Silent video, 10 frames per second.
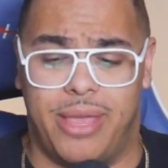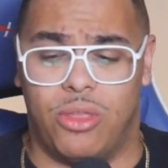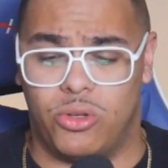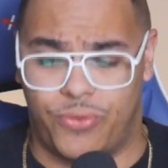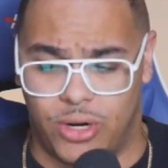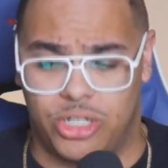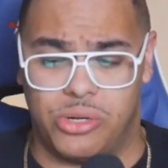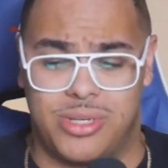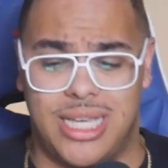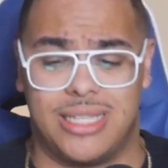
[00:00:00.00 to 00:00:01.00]
him in those
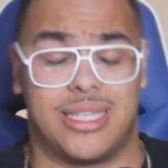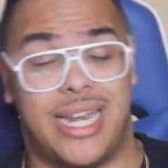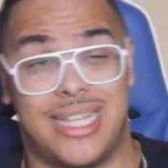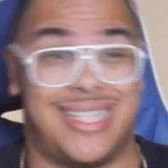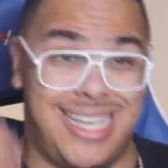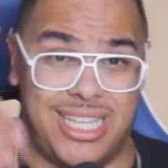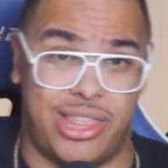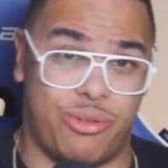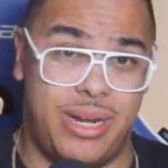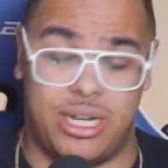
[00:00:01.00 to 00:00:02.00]
first two seasons. And in
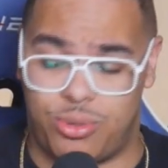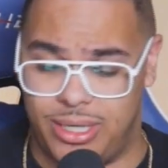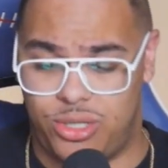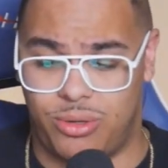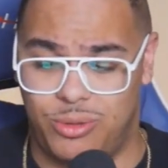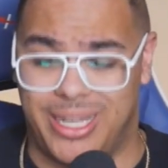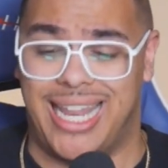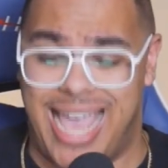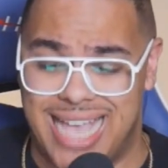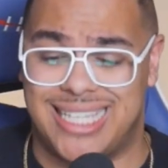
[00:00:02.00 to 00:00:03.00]
season three, in
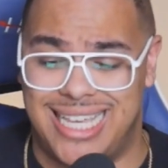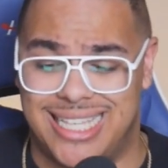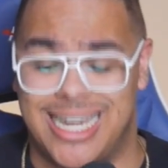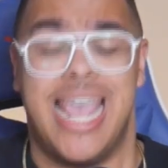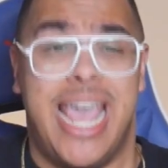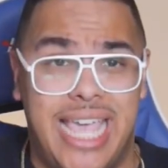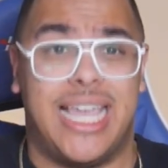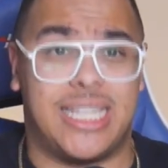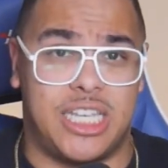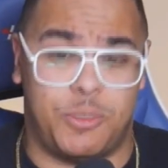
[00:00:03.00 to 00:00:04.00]
2021, last season,
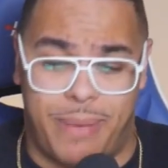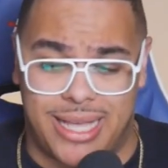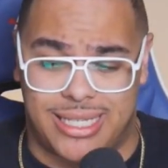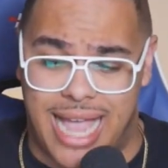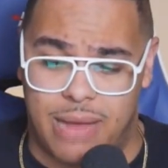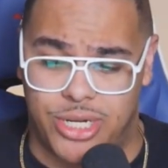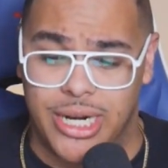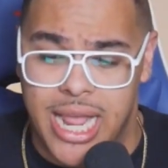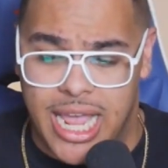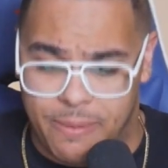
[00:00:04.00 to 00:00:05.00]
he gets his best
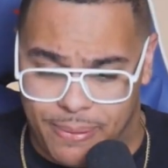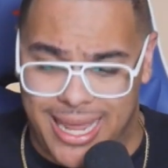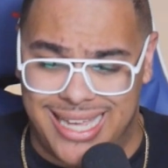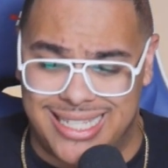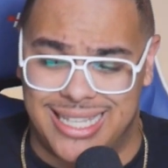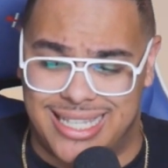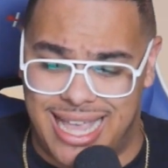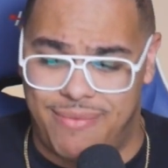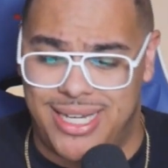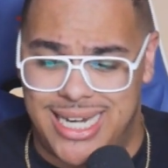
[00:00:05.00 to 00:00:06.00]
option. He plays in
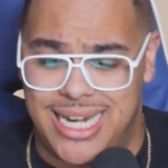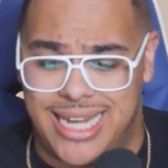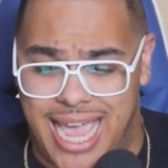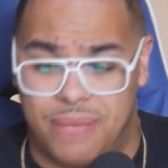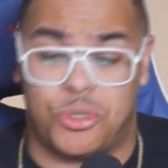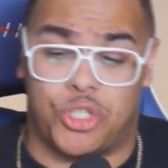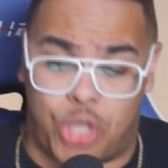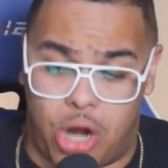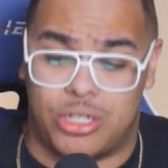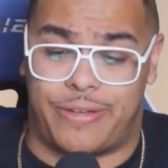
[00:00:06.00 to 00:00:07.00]
17 games,
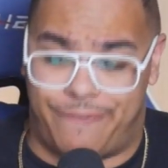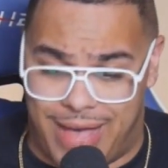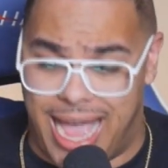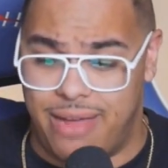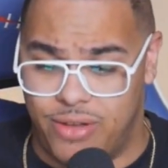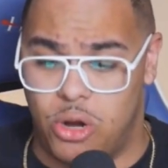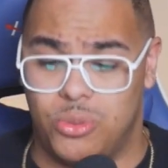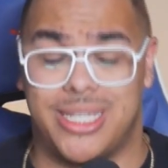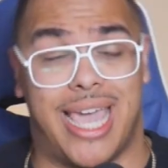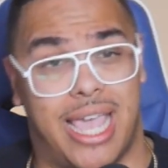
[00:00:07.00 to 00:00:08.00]
starts five of
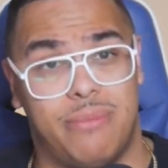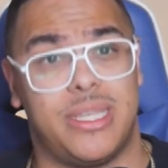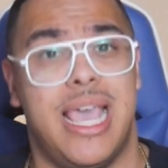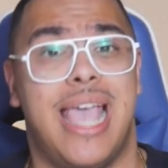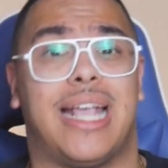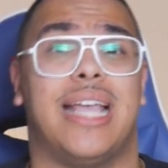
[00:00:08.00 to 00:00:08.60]
those games,